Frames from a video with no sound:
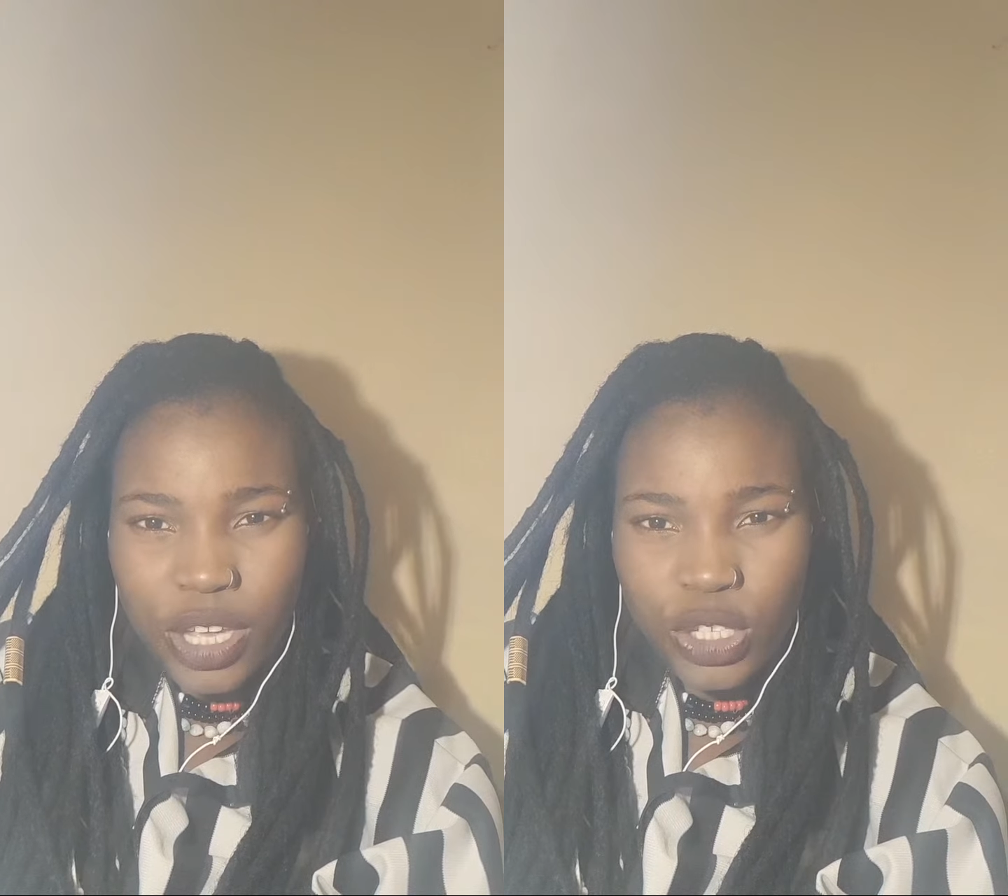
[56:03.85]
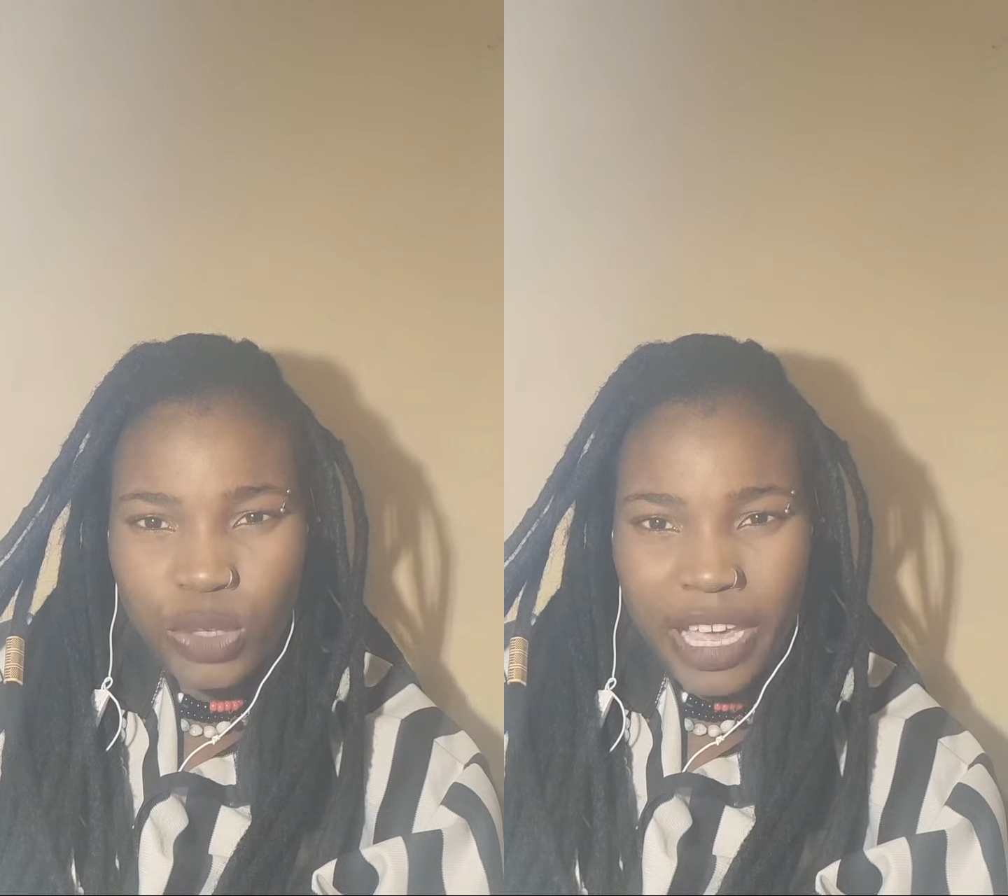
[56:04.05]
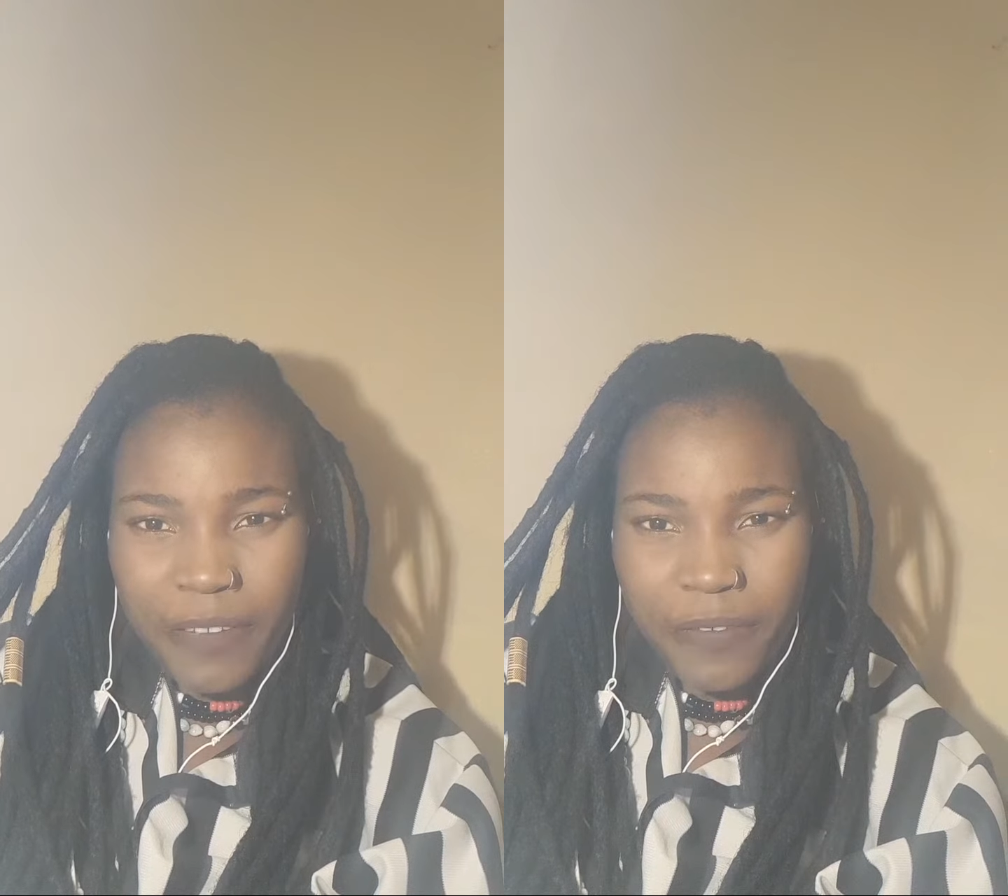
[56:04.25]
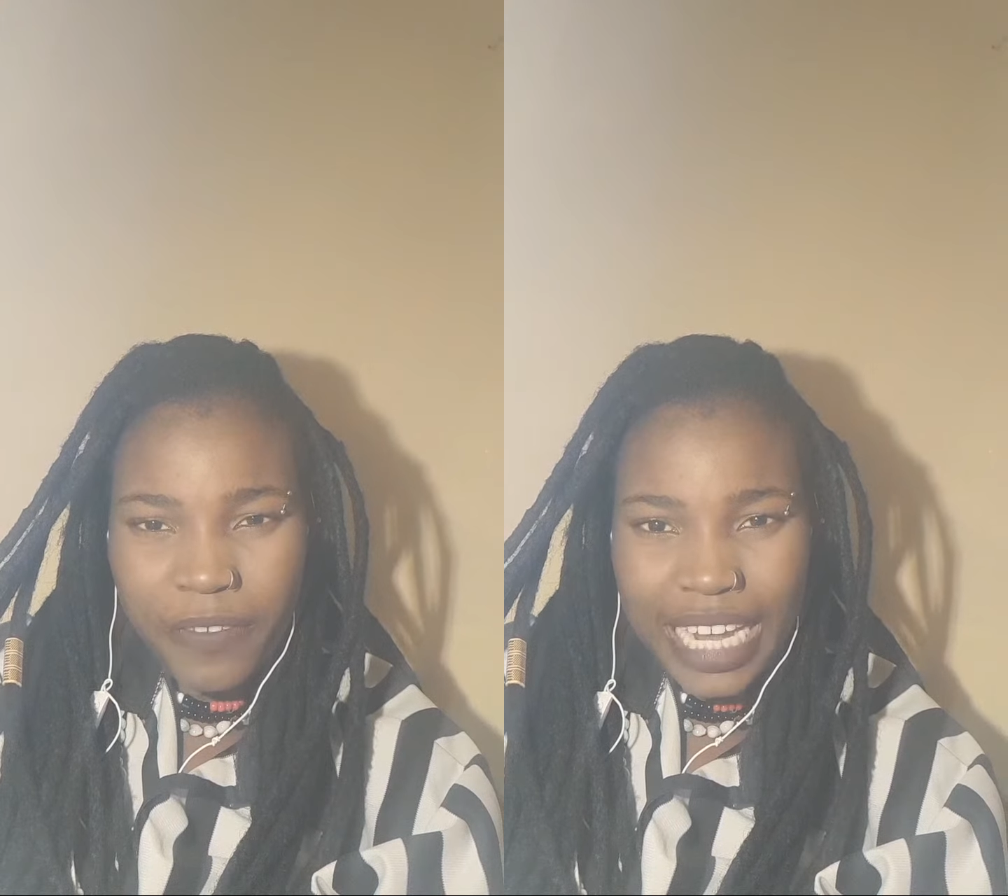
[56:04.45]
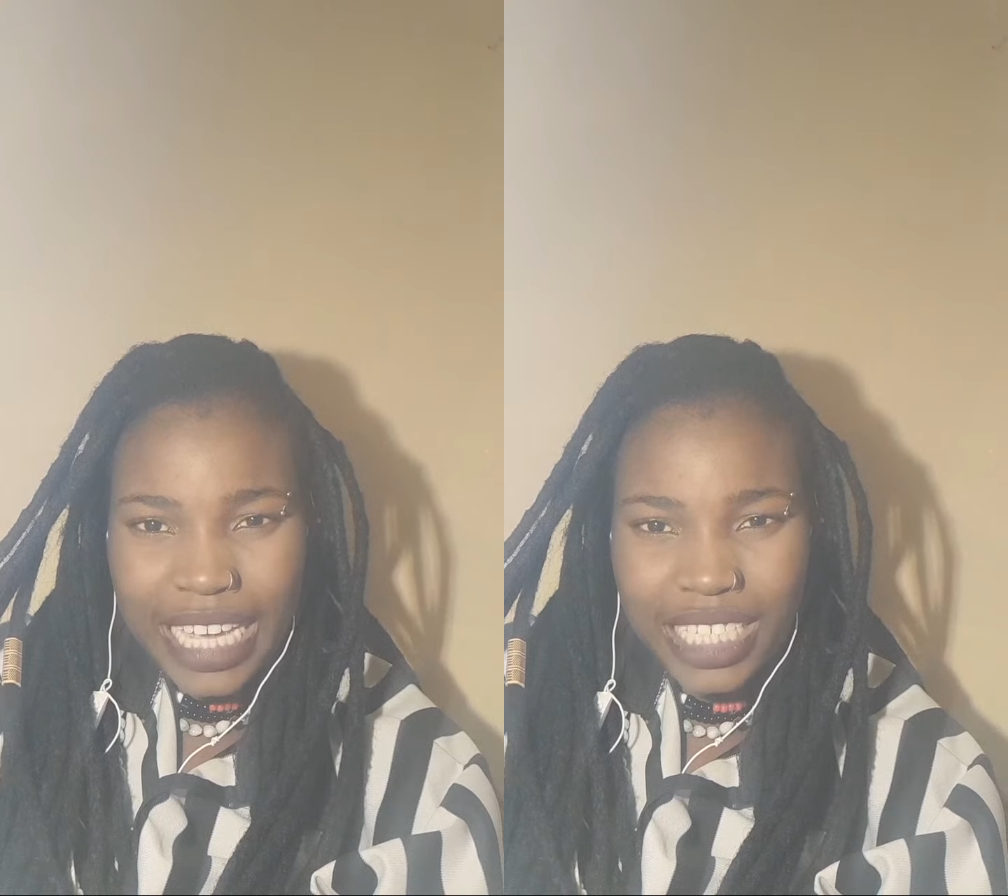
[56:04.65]
to my
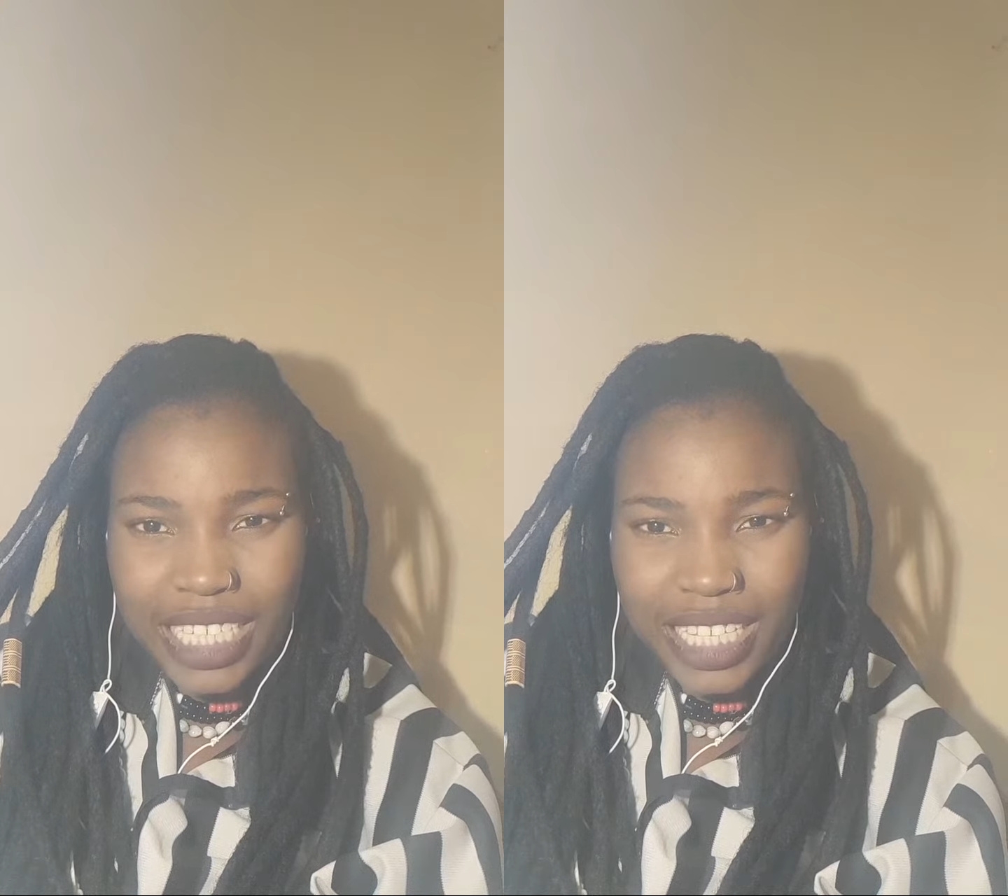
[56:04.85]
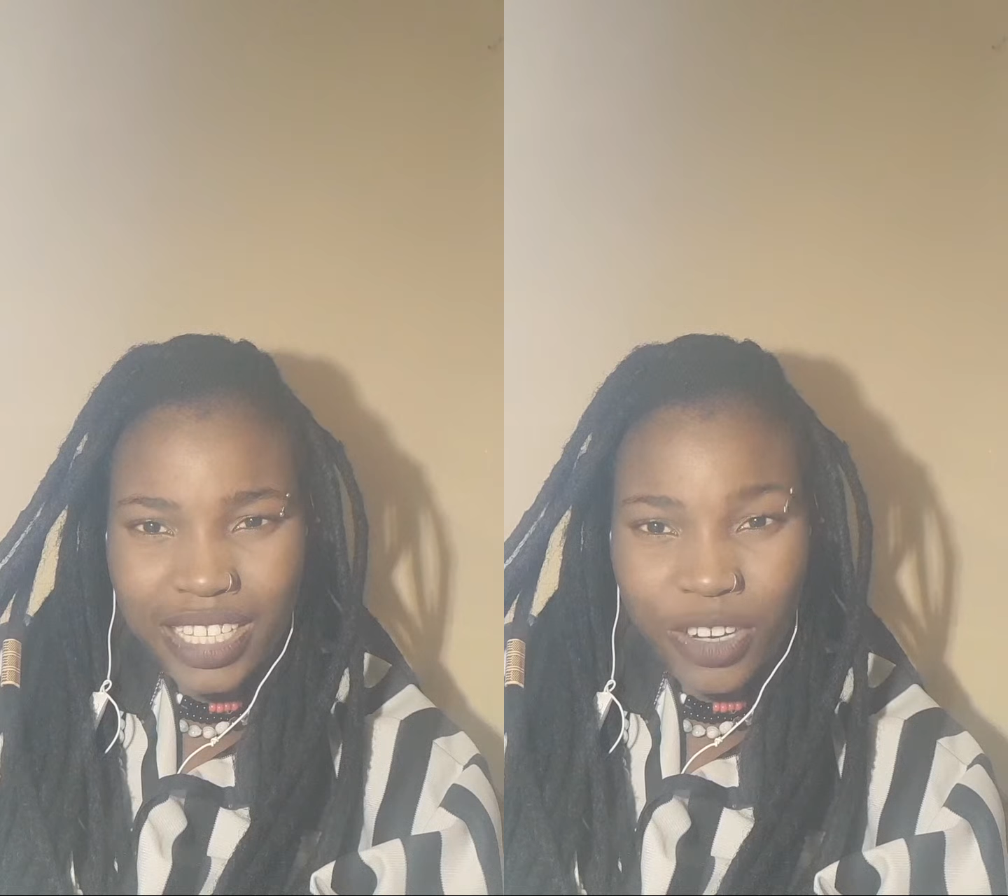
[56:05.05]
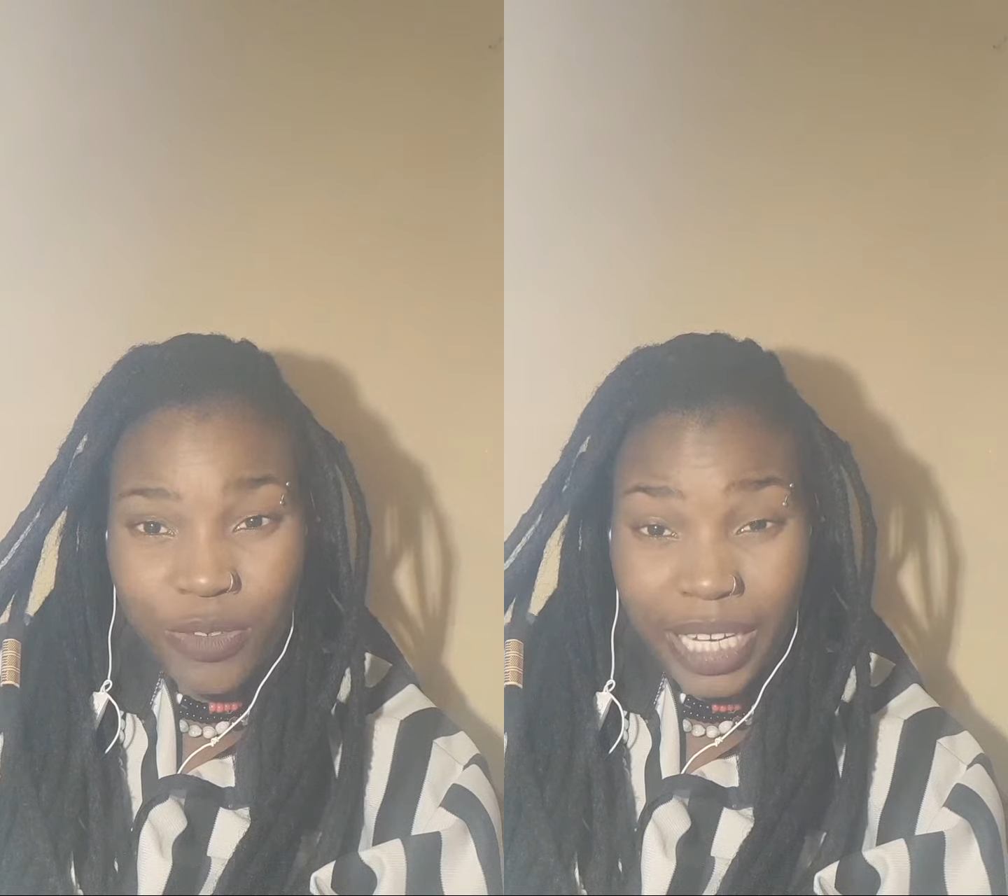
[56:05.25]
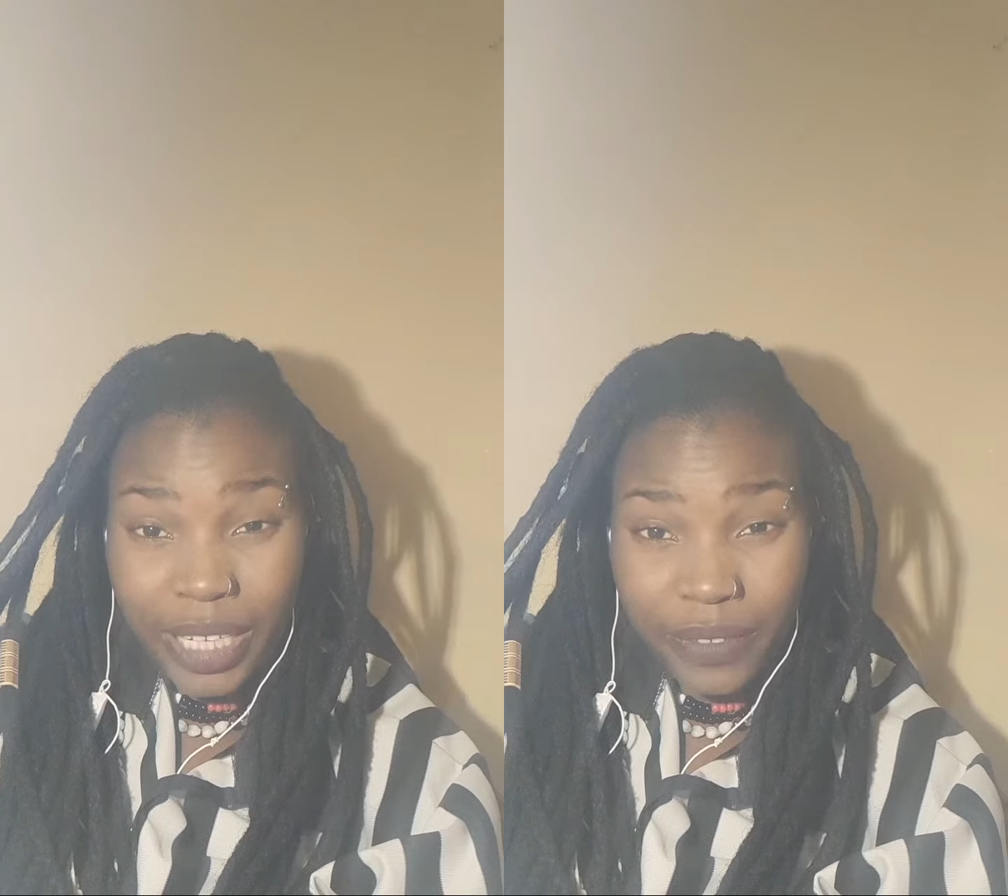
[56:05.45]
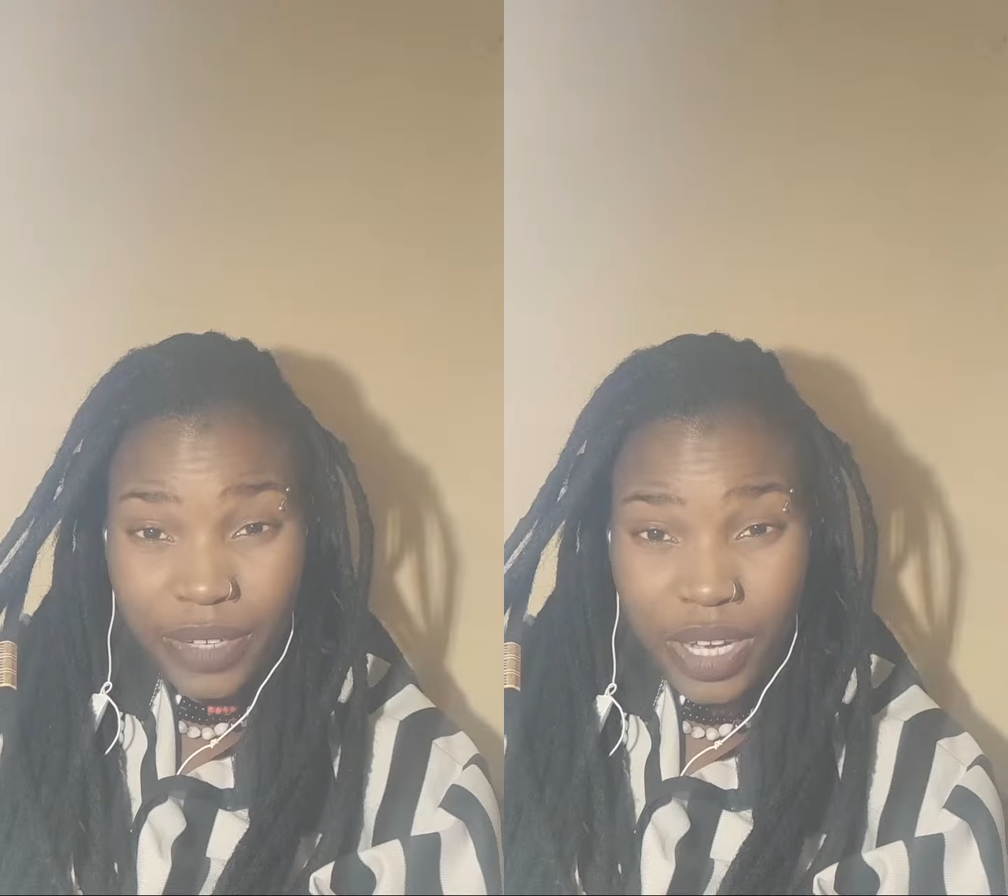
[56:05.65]
flesh in the grave?